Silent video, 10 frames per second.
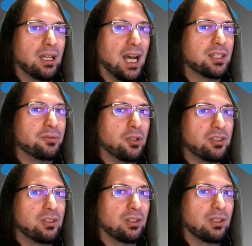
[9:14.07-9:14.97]
at
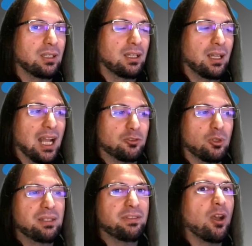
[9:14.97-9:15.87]
first,
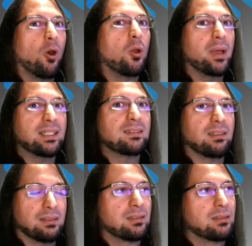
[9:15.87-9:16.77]
actually they all make
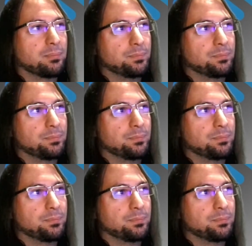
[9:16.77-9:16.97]
sense.